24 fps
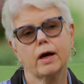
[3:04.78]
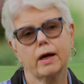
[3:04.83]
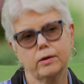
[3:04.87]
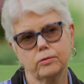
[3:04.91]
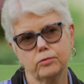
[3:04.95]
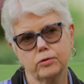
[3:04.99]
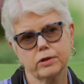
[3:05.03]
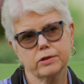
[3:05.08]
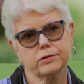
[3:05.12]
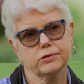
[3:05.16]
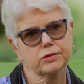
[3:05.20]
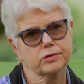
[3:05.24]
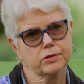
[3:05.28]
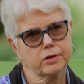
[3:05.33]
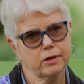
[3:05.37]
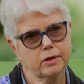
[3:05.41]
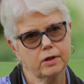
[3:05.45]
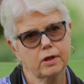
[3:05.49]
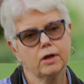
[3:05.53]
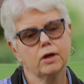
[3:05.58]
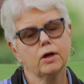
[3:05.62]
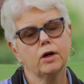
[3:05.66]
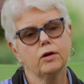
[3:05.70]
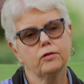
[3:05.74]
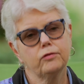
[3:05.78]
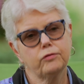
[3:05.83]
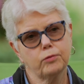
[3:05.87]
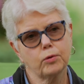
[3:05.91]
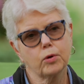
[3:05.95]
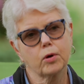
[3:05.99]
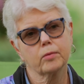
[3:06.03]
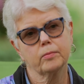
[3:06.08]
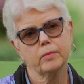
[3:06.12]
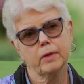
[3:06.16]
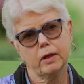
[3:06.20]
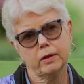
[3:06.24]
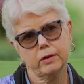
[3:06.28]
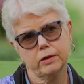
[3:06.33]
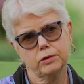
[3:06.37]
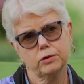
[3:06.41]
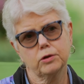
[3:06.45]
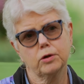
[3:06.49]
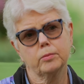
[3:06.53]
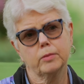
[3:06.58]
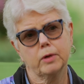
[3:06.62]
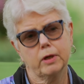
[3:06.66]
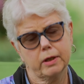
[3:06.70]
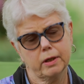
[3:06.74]
high risk for
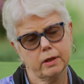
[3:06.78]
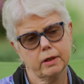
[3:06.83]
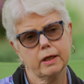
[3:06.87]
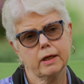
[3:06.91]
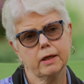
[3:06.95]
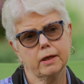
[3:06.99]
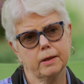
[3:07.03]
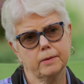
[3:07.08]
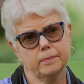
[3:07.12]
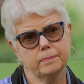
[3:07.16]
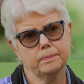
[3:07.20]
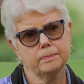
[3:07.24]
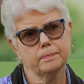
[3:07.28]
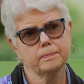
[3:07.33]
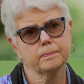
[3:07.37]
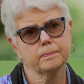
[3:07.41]
melanoma again.